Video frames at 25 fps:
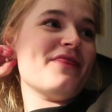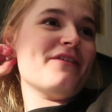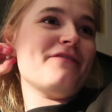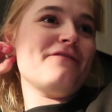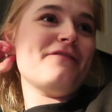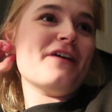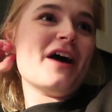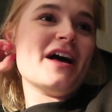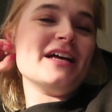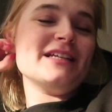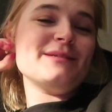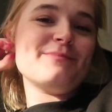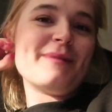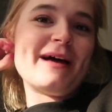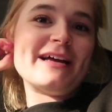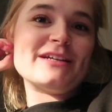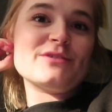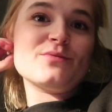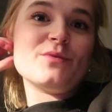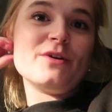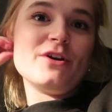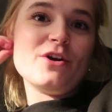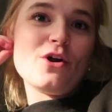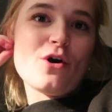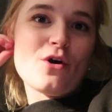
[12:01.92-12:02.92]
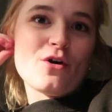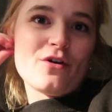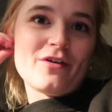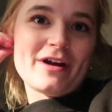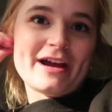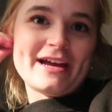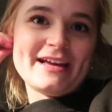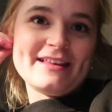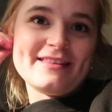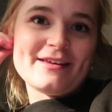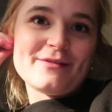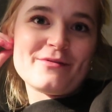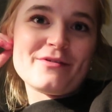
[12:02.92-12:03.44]
The first batch were not
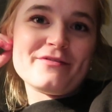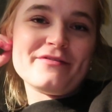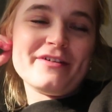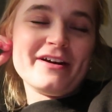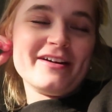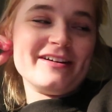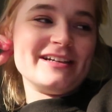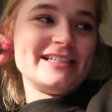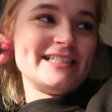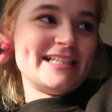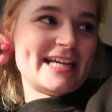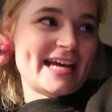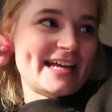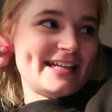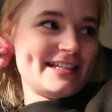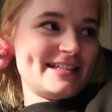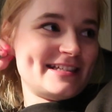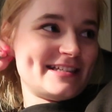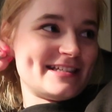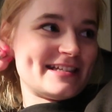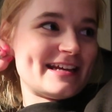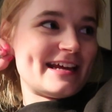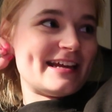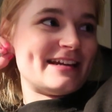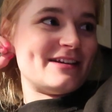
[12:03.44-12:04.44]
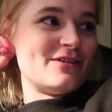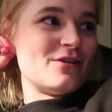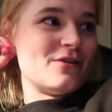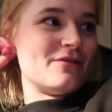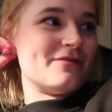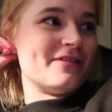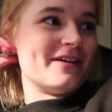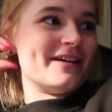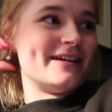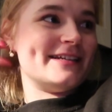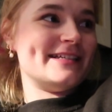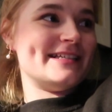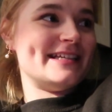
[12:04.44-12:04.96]
great. They were very dense and not
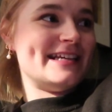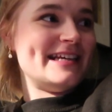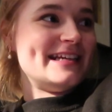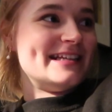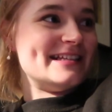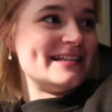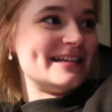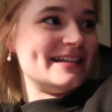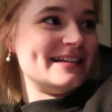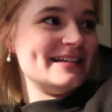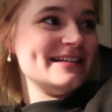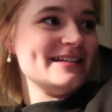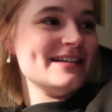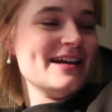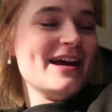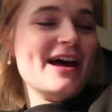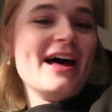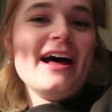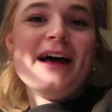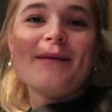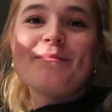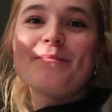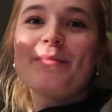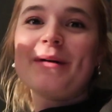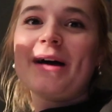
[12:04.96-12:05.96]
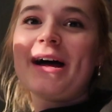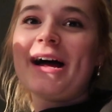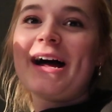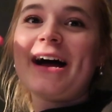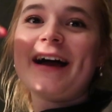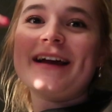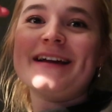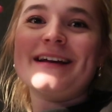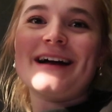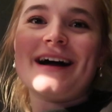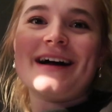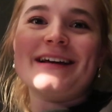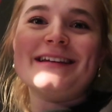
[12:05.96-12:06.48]
very seasoned, but
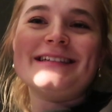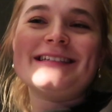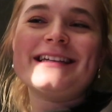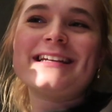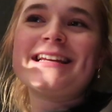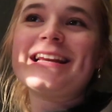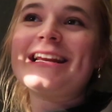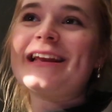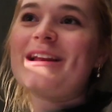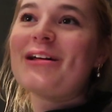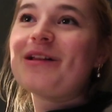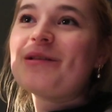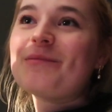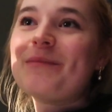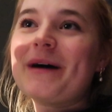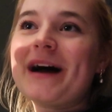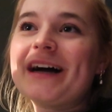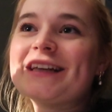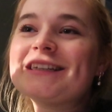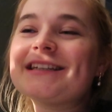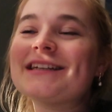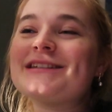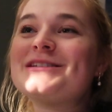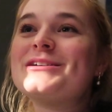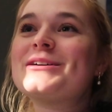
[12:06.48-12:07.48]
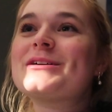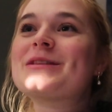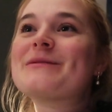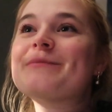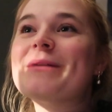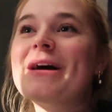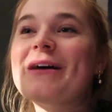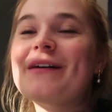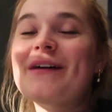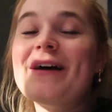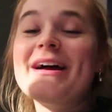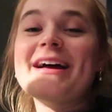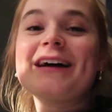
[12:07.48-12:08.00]
I, I did a little batch. I took them
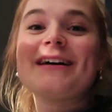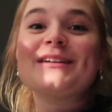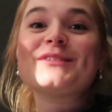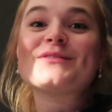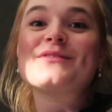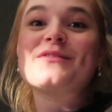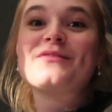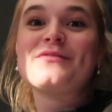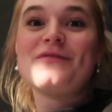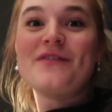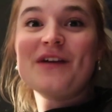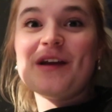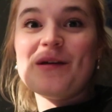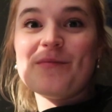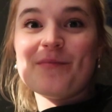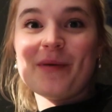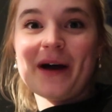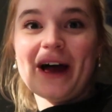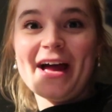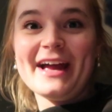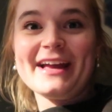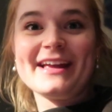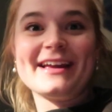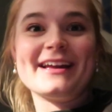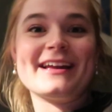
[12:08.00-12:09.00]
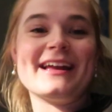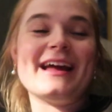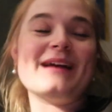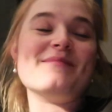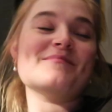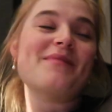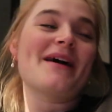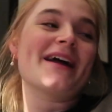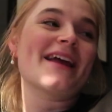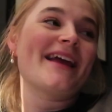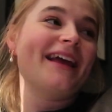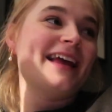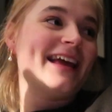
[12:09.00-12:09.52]
out, I asked for feedback, I came
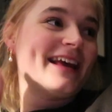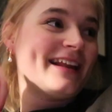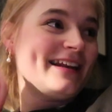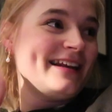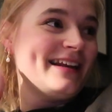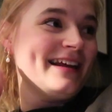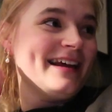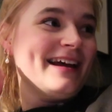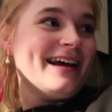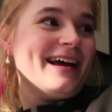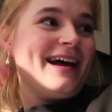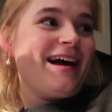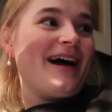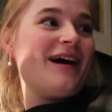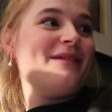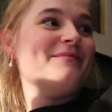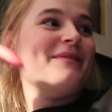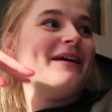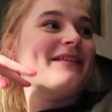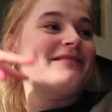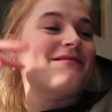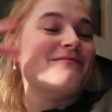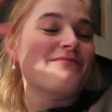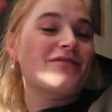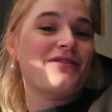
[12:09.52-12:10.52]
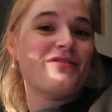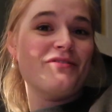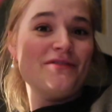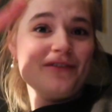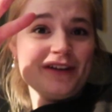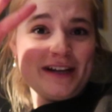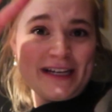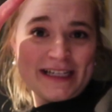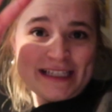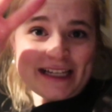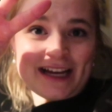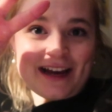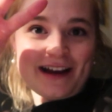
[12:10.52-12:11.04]
back in, I made them
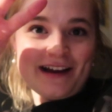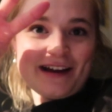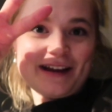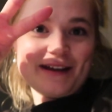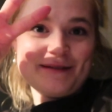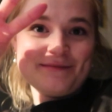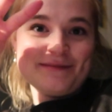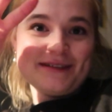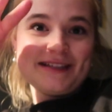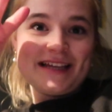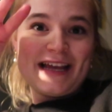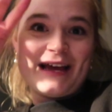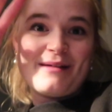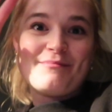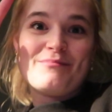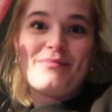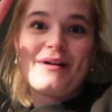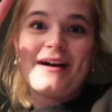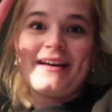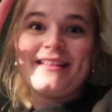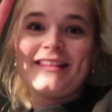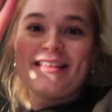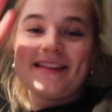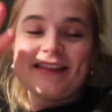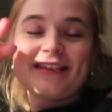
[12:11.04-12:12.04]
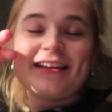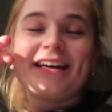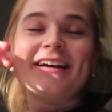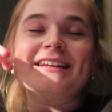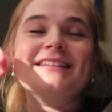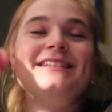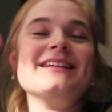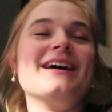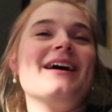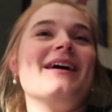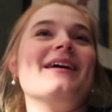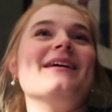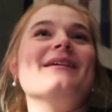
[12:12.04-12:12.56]
three times, and by the third
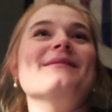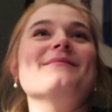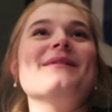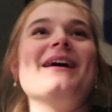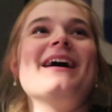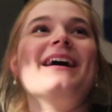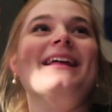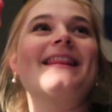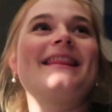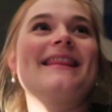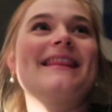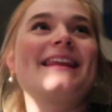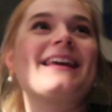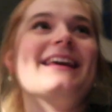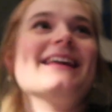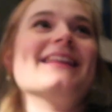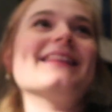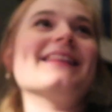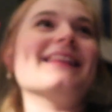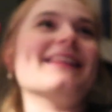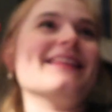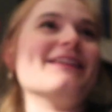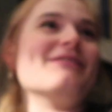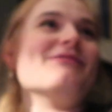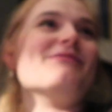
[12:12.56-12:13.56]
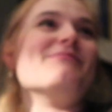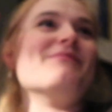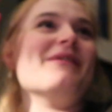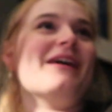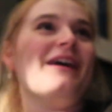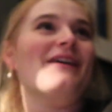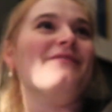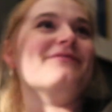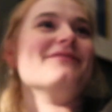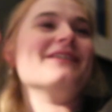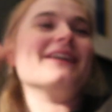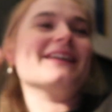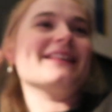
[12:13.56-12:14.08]
time, I think that they were
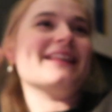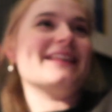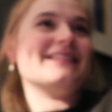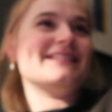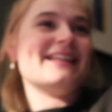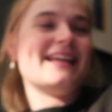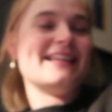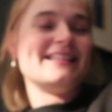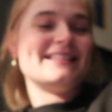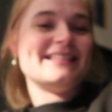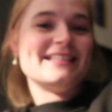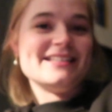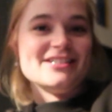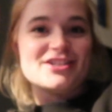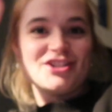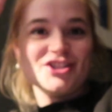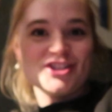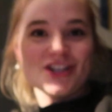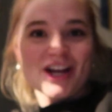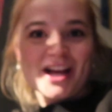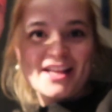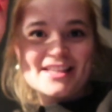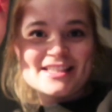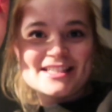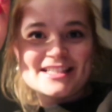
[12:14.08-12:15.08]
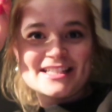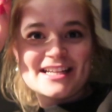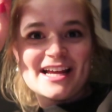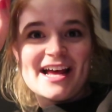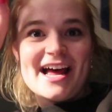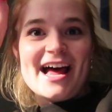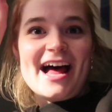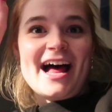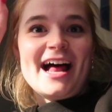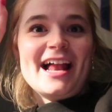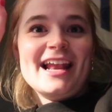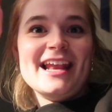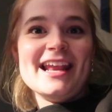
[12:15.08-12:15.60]
perfect. They tasted just
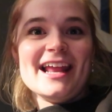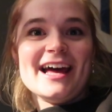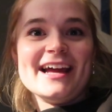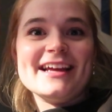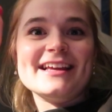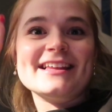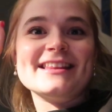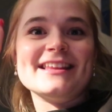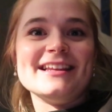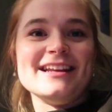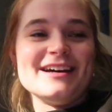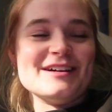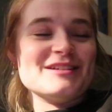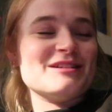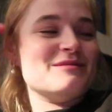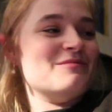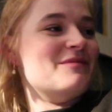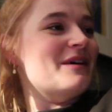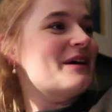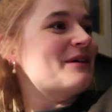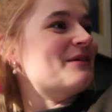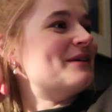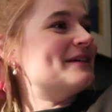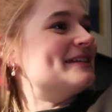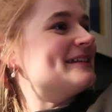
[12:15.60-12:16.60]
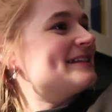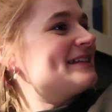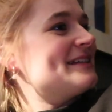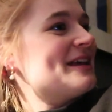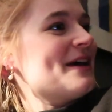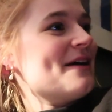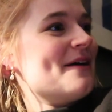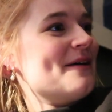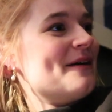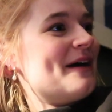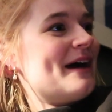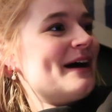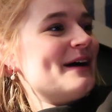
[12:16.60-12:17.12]
like the Luxembourg ones. So
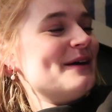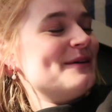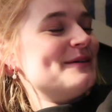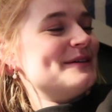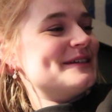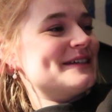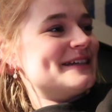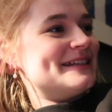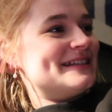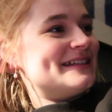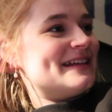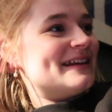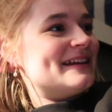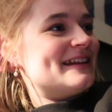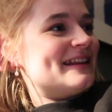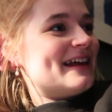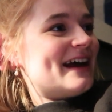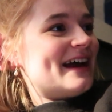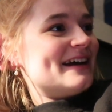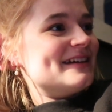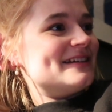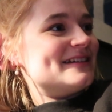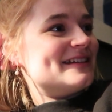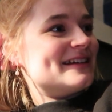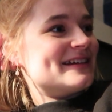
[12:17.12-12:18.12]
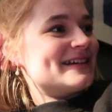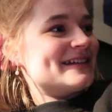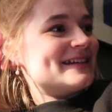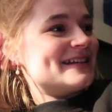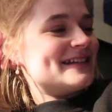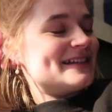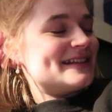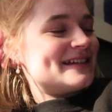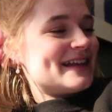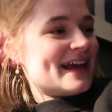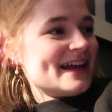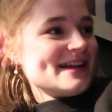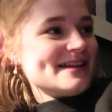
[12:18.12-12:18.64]
I would consider that a
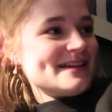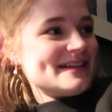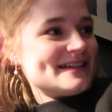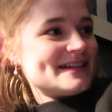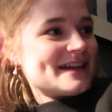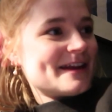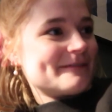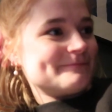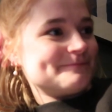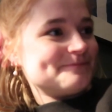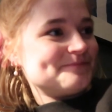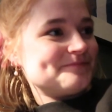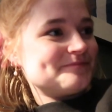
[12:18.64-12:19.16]
success.